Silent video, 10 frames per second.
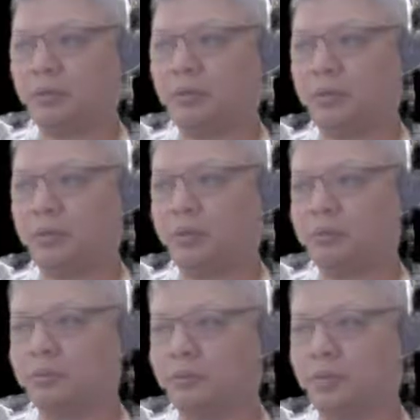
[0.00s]
capturing
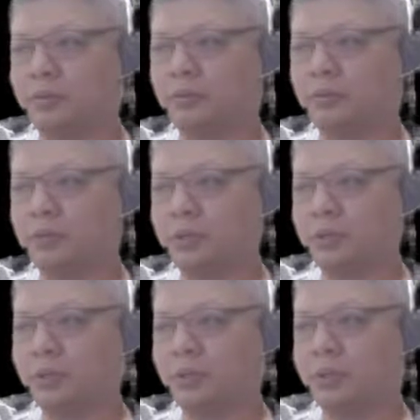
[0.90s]
the horse would be even
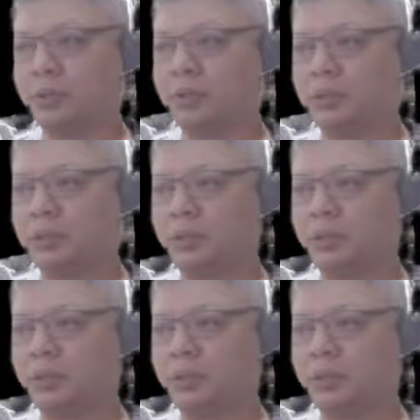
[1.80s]
worse,